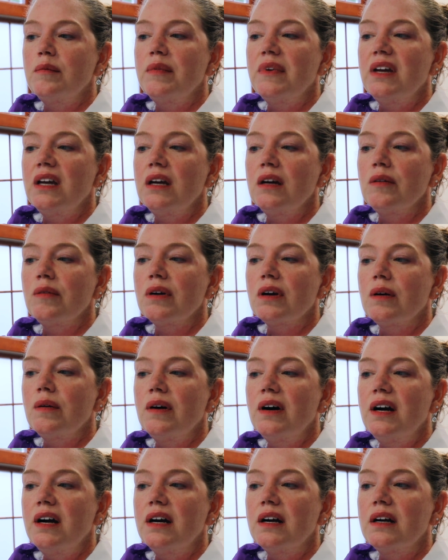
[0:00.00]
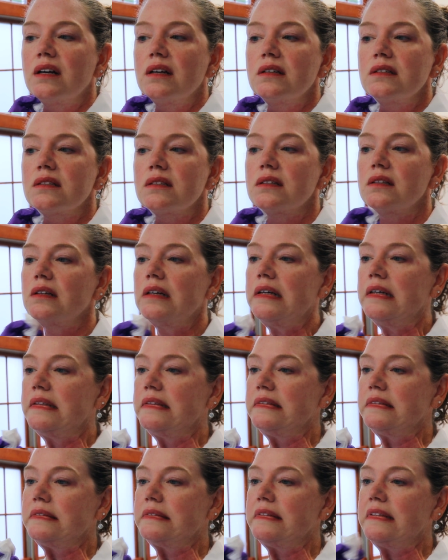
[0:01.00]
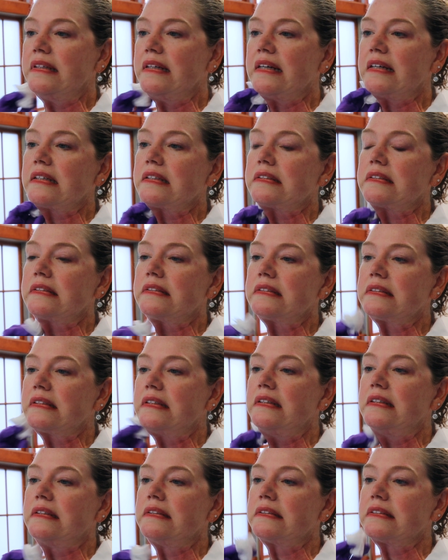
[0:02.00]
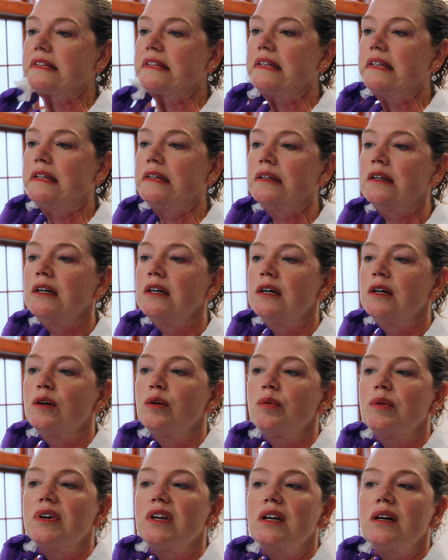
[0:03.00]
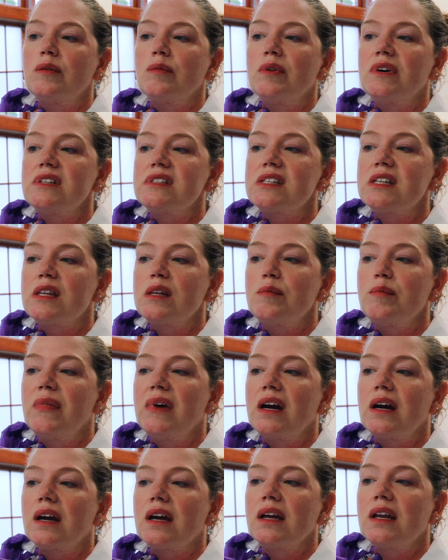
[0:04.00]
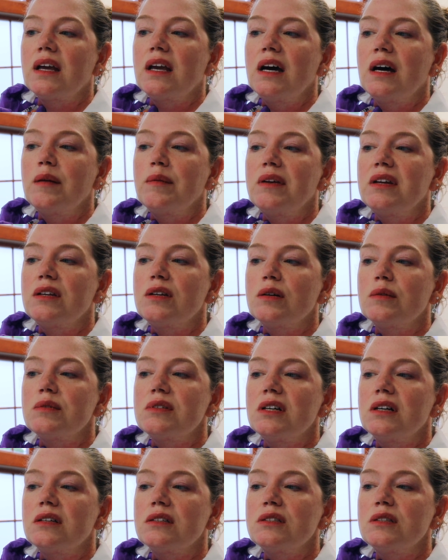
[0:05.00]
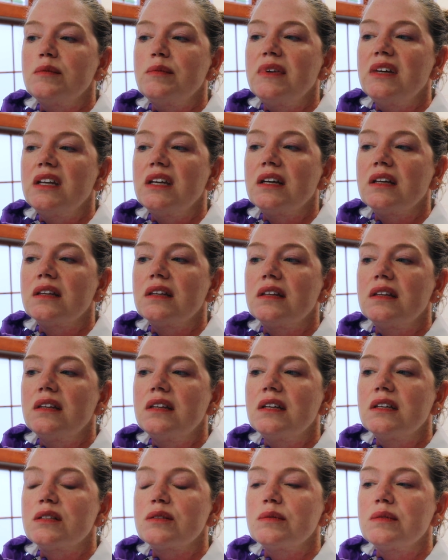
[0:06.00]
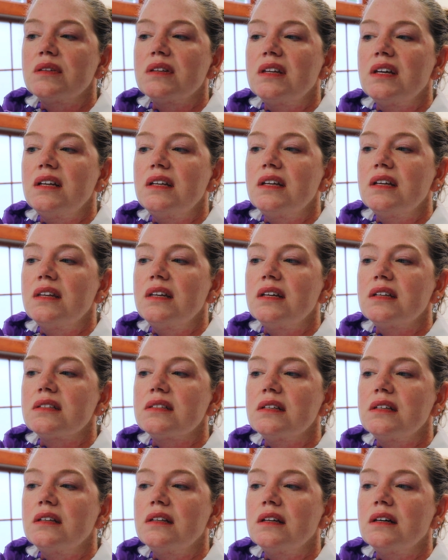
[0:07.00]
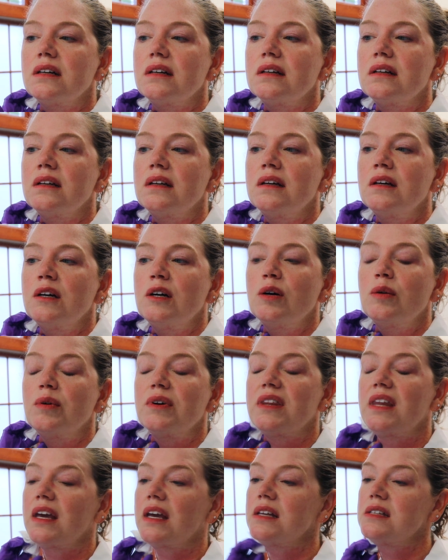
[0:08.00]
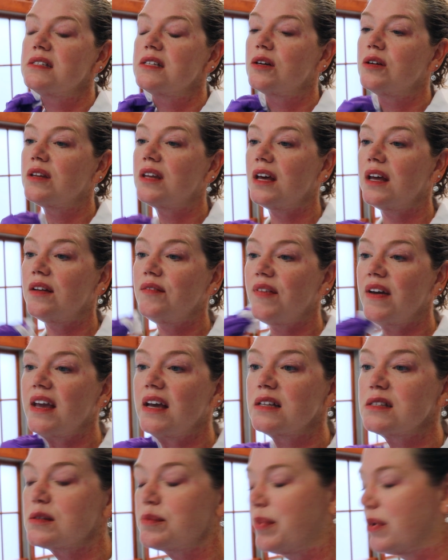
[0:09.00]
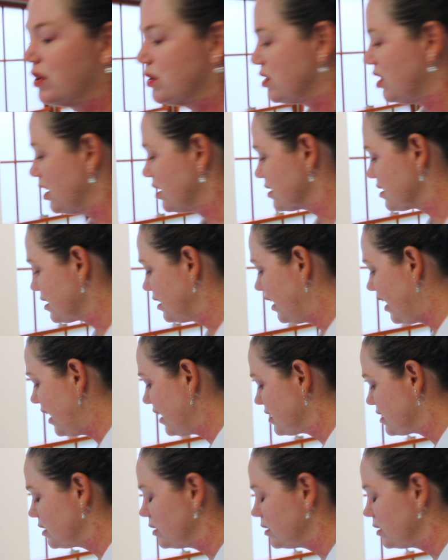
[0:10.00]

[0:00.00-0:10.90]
It requires a little bit extra skill. So once at the American Academy of Dermatology meeting, they did this in what they considered the advanced Botox class.